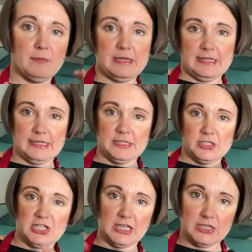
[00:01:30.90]

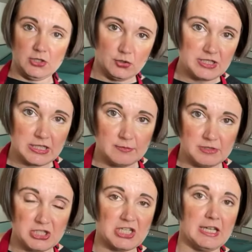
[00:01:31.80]
Lincolnshire,
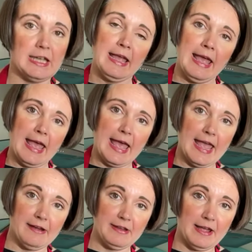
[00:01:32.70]
Nottinghamshire
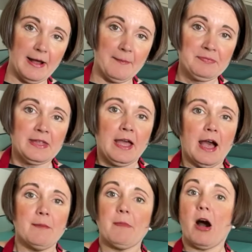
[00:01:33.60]
area.
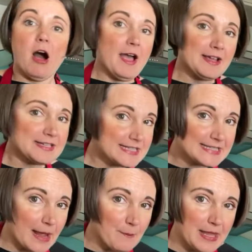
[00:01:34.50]
I
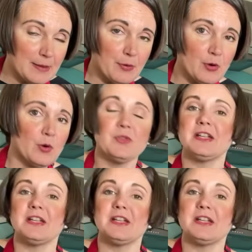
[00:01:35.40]
understand people that